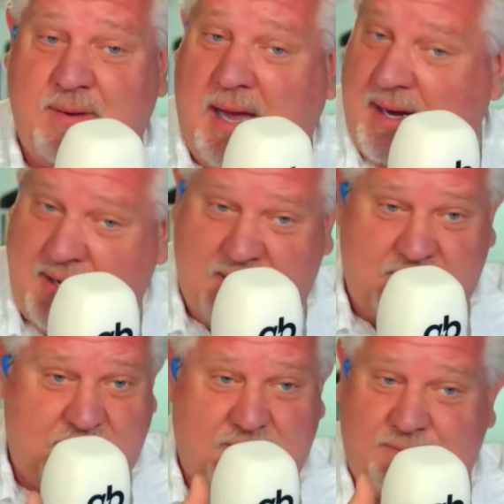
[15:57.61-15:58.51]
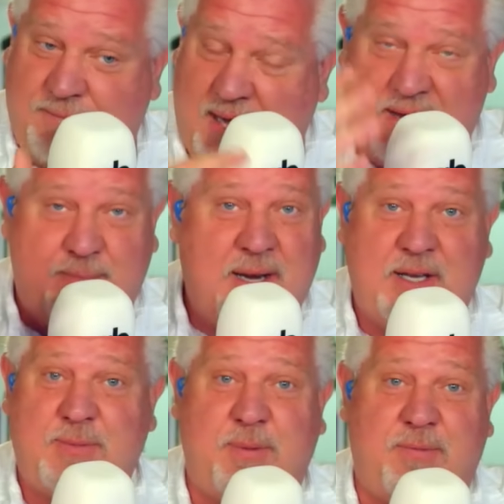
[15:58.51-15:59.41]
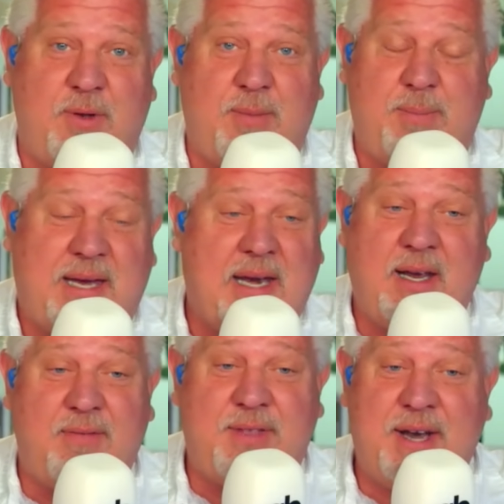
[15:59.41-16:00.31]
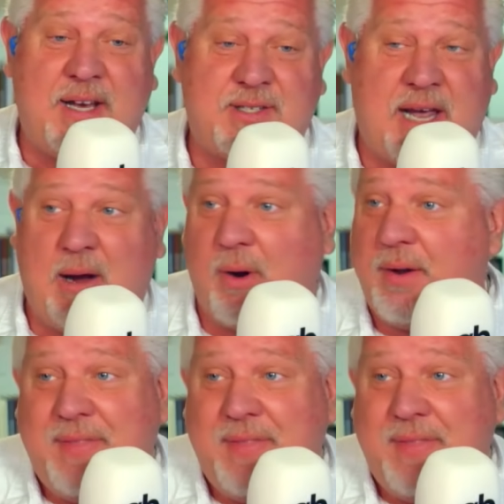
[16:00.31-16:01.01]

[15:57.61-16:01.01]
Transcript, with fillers: and it's five minutes before the beginning of the next hour.